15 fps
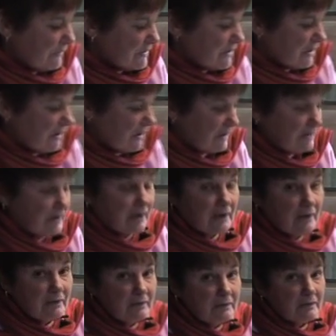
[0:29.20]
retired
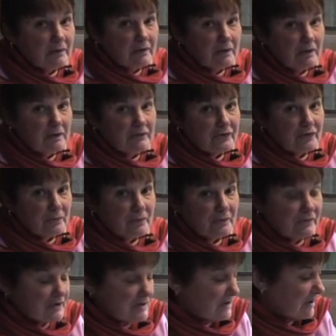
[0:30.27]
now, and so
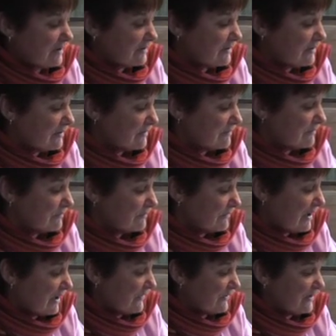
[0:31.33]
we've decided that
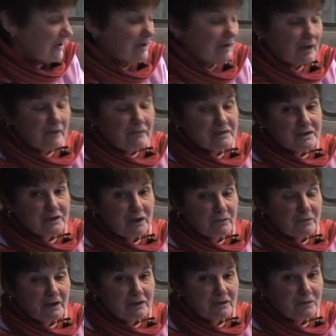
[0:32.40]
our thing in life is to go
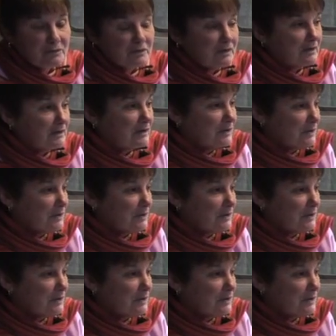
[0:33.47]
around and look at